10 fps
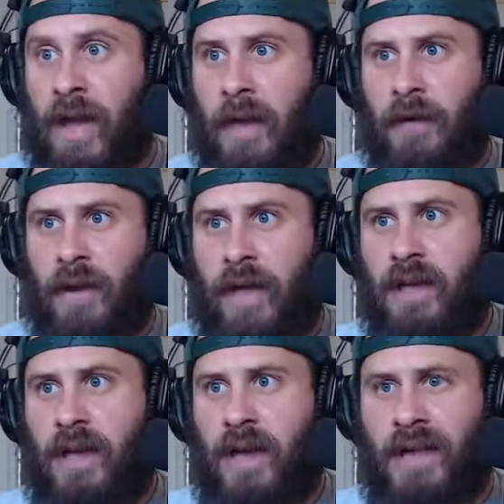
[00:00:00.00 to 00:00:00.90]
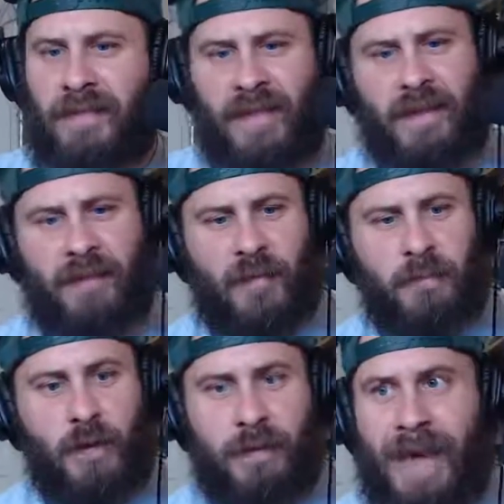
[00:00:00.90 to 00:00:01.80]
And they're like, and then if you
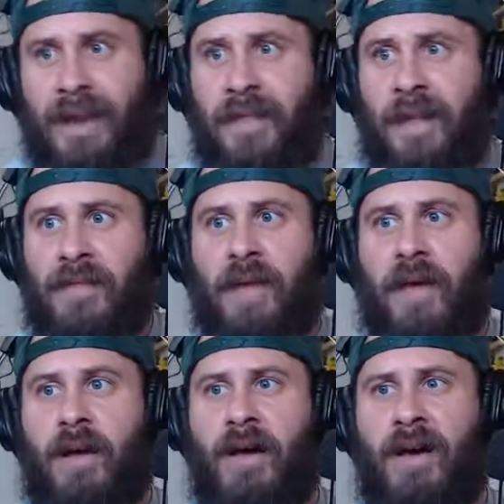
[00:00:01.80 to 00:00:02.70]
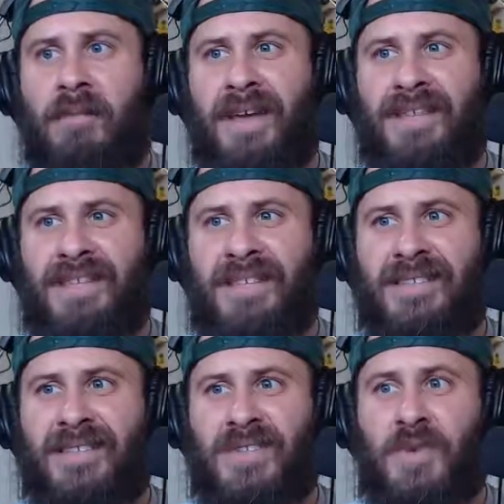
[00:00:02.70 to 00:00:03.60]
pull them out of that, they're like, oh man, this is
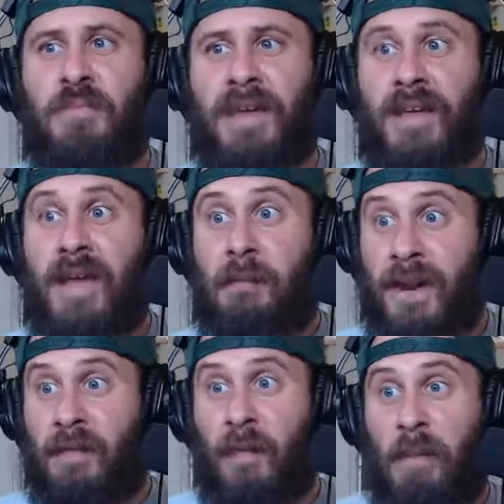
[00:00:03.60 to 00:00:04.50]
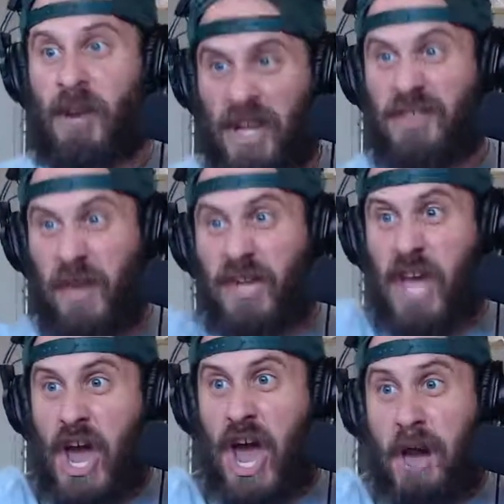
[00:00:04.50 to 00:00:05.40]
stupid. But in the moment, they're like, fuck
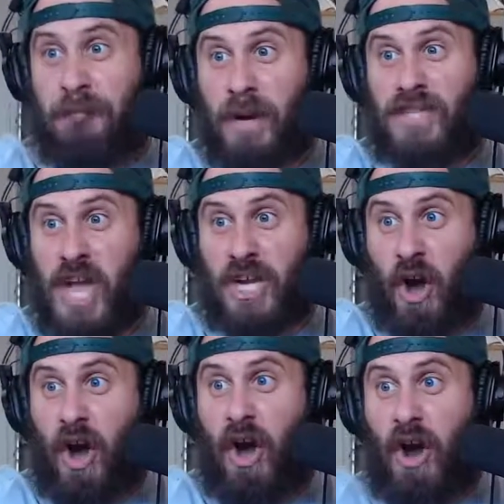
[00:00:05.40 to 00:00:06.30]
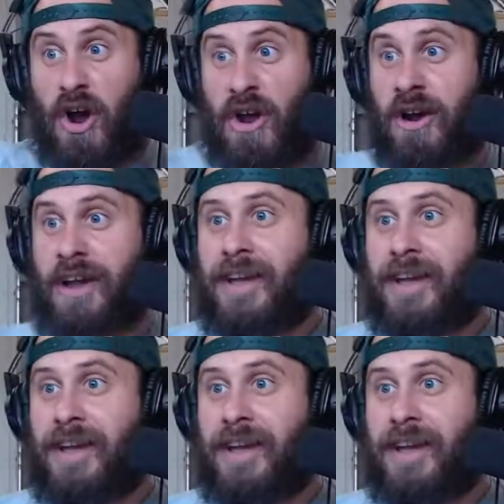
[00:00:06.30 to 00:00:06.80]
yeah, bust that car.